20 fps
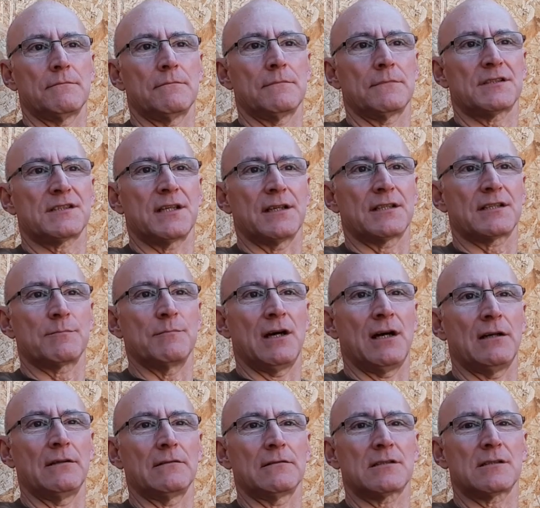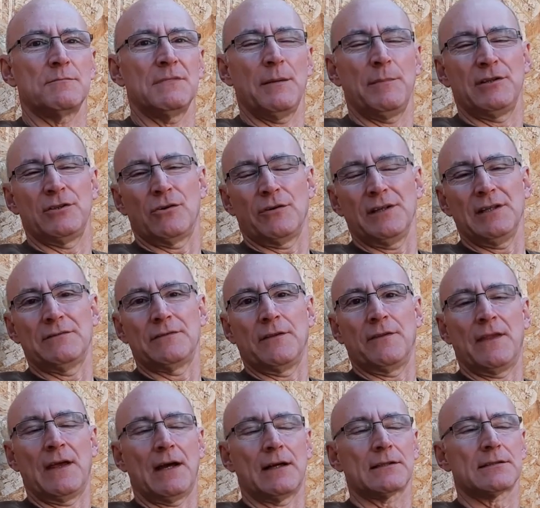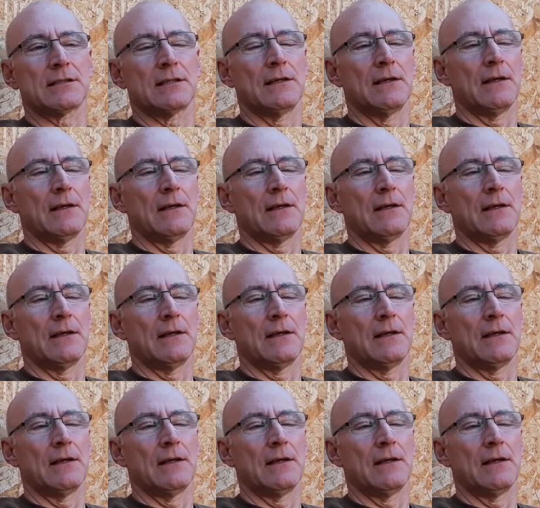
5-6 miles, maybe not even that.